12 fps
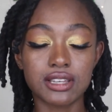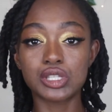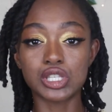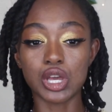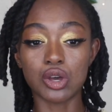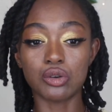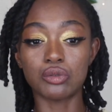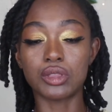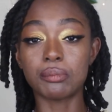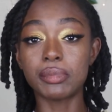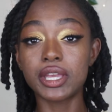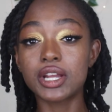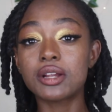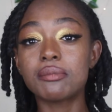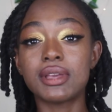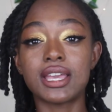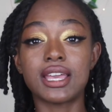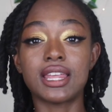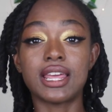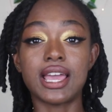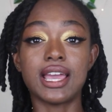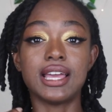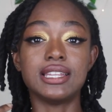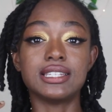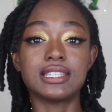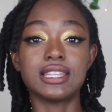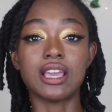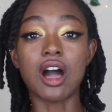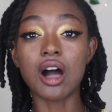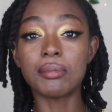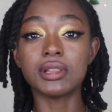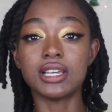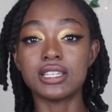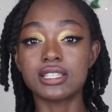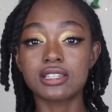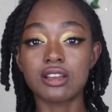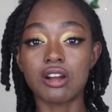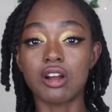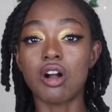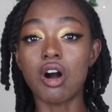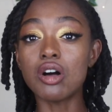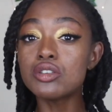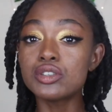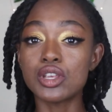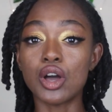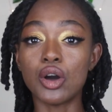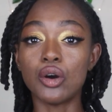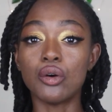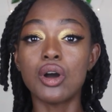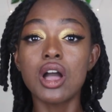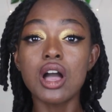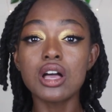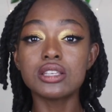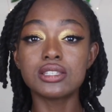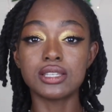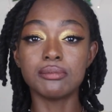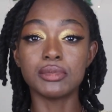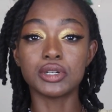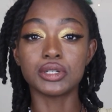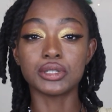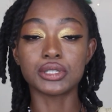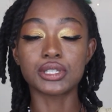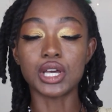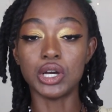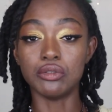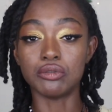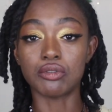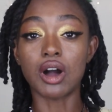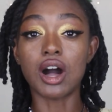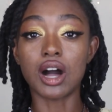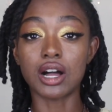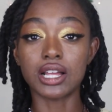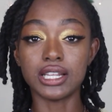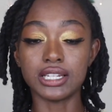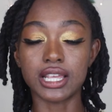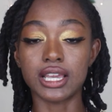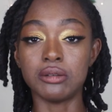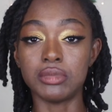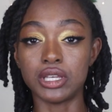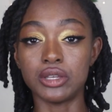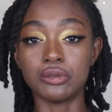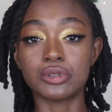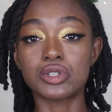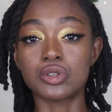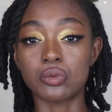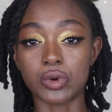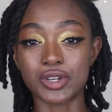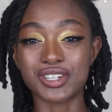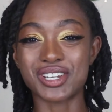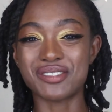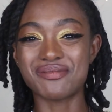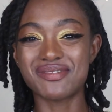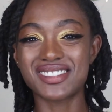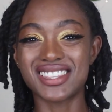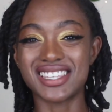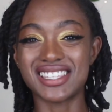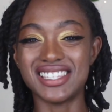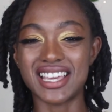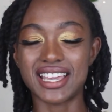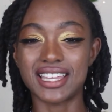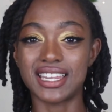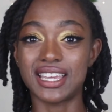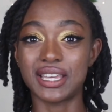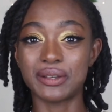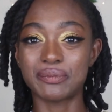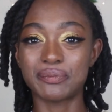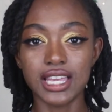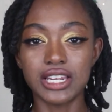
So the pyramid and the obelisk are also symbols of Ra and can be used to worship this deity.